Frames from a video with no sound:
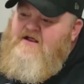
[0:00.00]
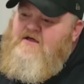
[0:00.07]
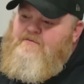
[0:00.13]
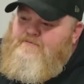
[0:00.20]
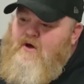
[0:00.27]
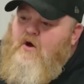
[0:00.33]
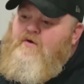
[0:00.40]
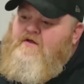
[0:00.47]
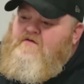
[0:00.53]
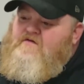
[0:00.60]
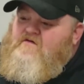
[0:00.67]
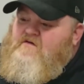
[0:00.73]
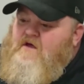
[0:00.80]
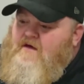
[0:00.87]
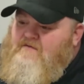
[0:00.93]

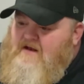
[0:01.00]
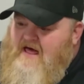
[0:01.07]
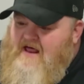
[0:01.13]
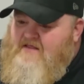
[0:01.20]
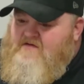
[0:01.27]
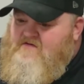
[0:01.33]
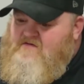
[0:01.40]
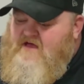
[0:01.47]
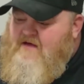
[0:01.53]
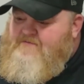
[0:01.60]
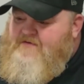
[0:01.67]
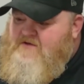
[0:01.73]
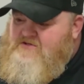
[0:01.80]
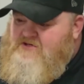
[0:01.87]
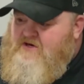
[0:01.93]
components of a lot of the stuff
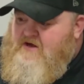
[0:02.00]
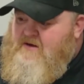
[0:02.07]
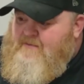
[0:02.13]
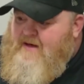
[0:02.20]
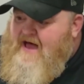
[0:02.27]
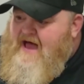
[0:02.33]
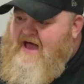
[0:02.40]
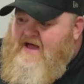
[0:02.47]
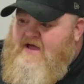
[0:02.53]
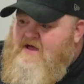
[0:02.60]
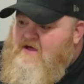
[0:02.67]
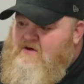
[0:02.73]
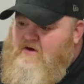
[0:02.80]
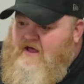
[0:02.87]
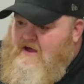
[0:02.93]
that you're going to buy,
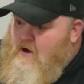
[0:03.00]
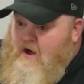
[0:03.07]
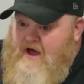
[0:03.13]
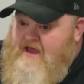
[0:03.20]
you're like, oh, I